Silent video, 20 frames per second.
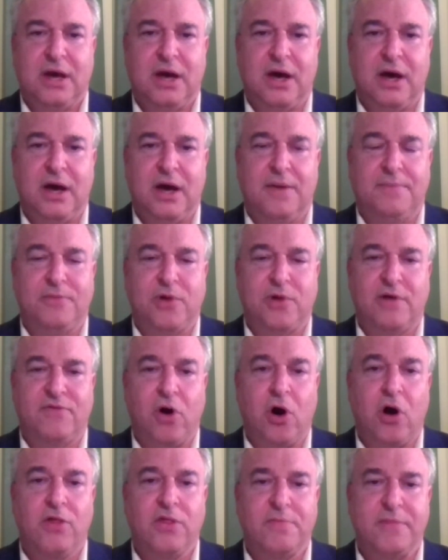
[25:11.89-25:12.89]
Of
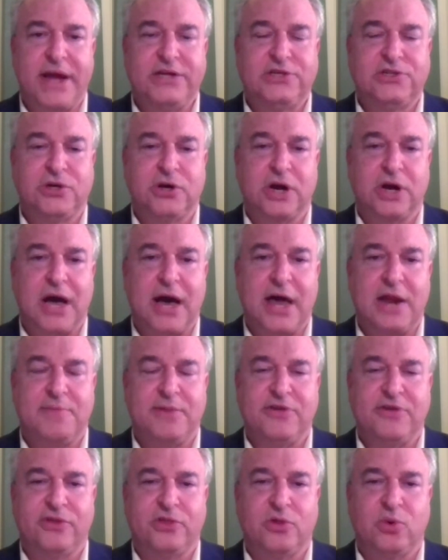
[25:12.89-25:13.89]
all the major
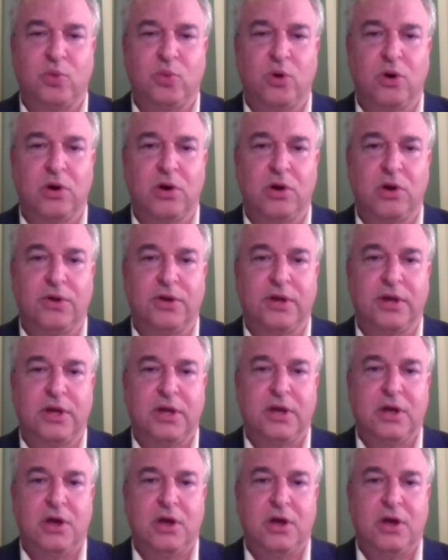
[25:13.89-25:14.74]
economies in the world,